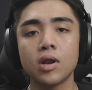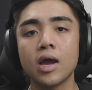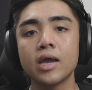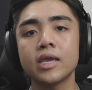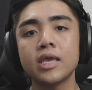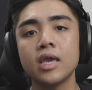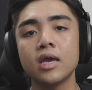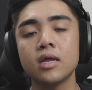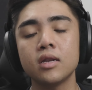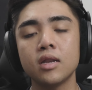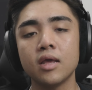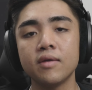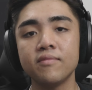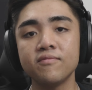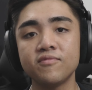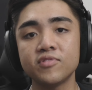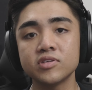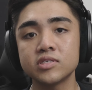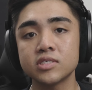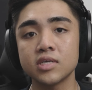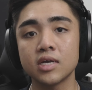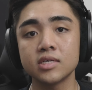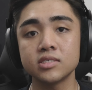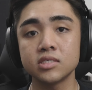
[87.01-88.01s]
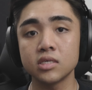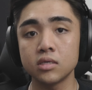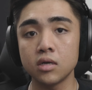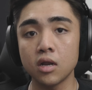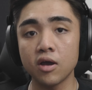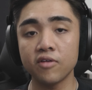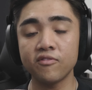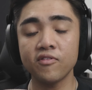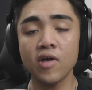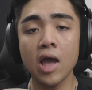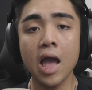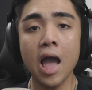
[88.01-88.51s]
I can't emphasize
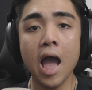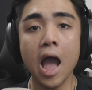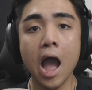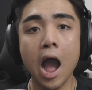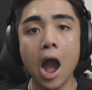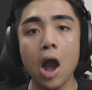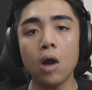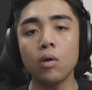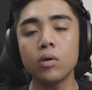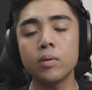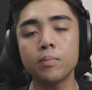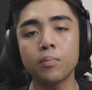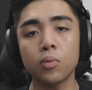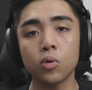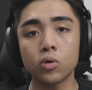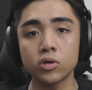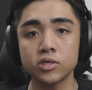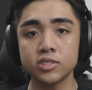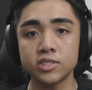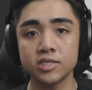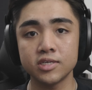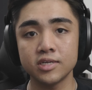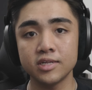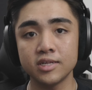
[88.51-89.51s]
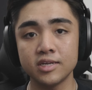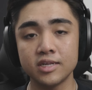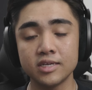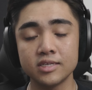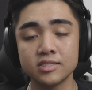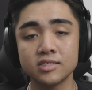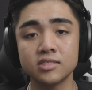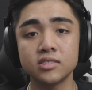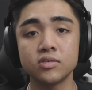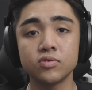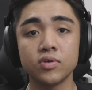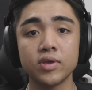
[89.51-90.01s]
enough how important it
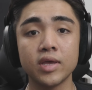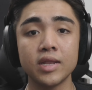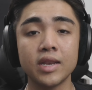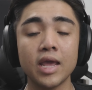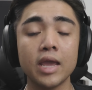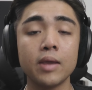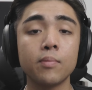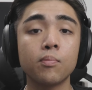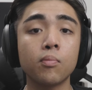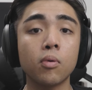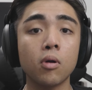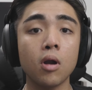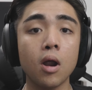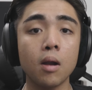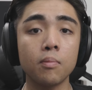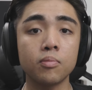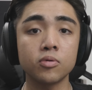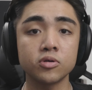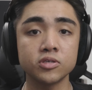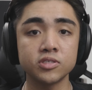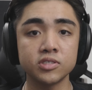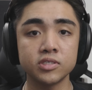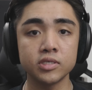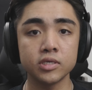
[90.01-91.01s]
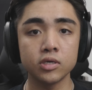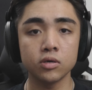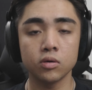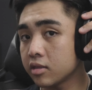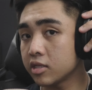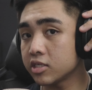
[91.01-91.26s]
is to get a proper seal.